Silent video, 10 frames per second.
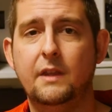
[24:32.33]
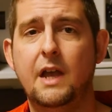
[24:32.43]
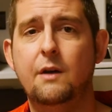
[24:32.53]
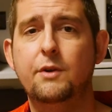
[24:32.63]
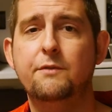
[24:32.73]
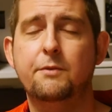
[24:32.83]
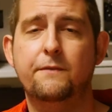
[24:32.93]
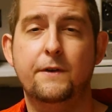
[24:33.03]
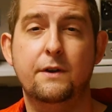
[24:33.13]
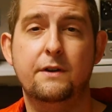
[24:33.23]
I would have
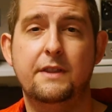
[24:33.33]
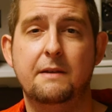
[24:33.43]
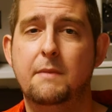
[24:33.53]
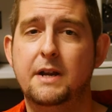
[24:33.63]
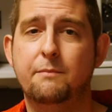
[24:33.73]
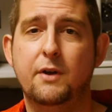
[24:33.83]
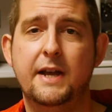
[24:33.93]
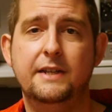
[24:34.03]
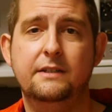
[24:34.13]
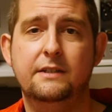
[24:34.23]
preferred that
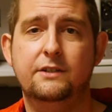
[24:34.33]
Monoprice